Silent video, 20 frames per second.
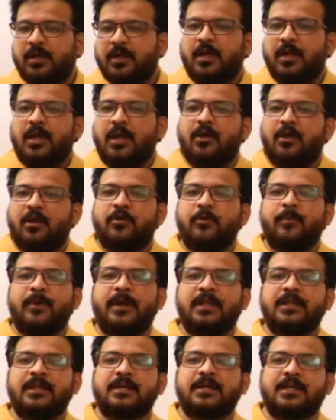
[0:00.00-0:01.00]
Everybody
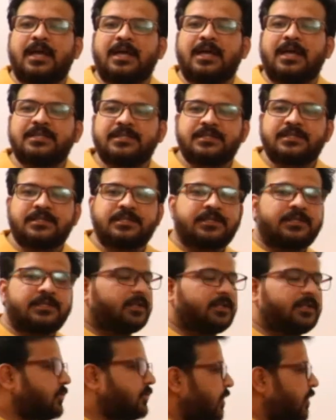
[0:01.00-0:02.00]
in the class?
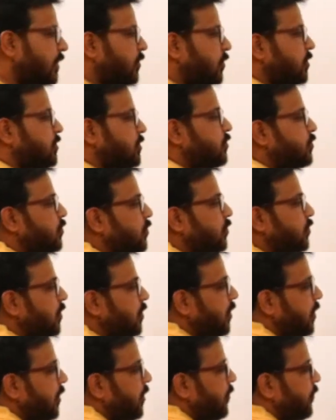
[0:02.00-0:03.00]
So it goes
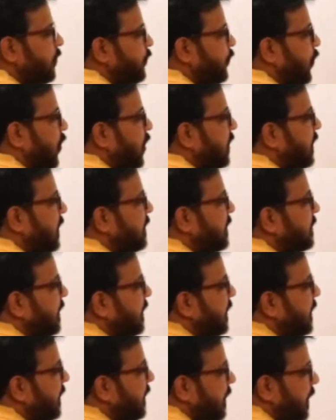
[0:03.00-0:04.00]
to
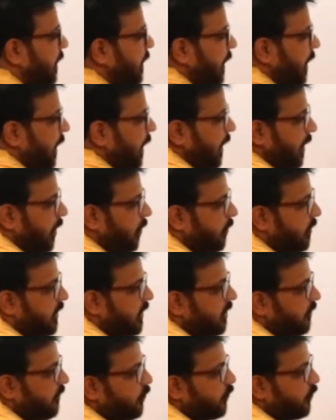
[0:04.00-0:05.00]
43. Now
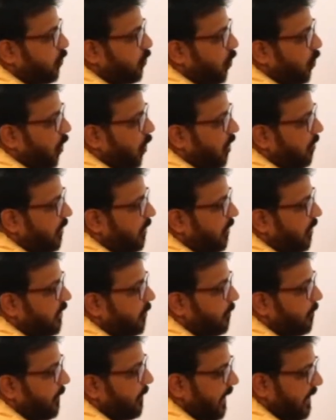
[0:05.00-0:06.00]
if you go on
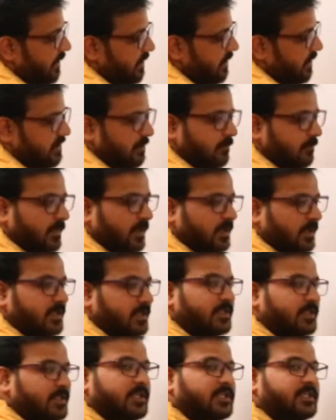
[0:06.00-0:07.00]
multiplying these numbers
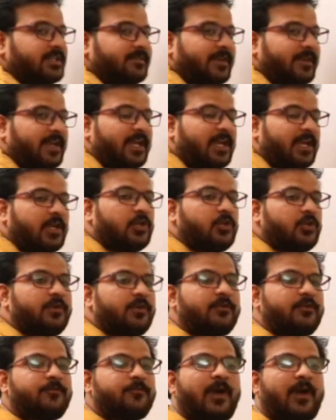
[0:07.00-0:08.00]
in such a way, you
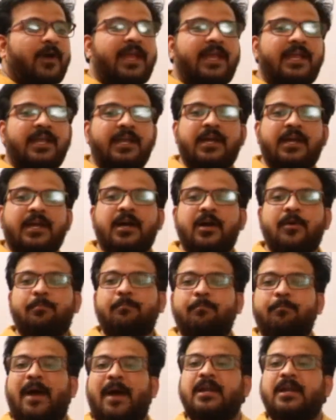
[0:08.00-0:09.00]
will find a
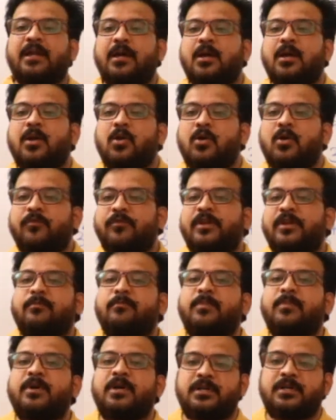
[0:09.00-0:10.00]
pattern of
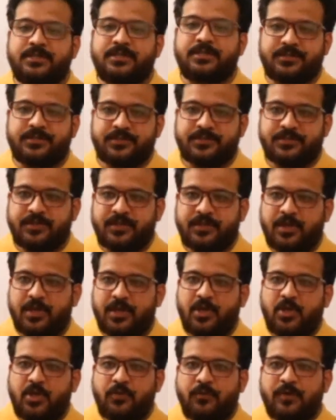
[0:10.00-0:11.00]
numbers.
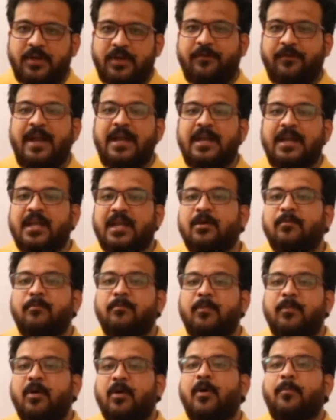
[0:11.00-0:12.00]
You will find
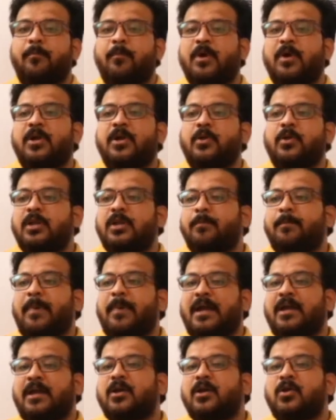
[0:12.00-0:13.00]
a particular
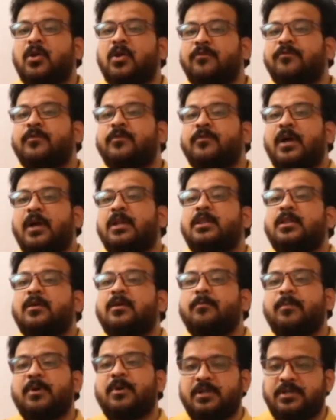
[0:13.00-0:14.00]
pattern of
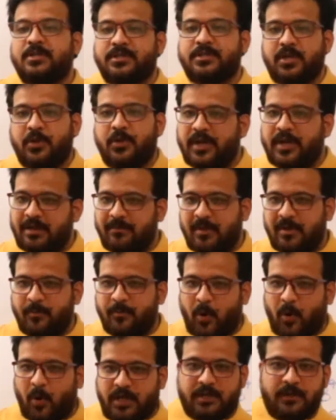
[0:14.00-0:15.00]
numbers. Are you getting my
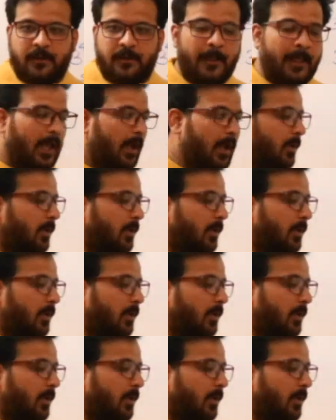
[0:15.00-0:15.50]
point? But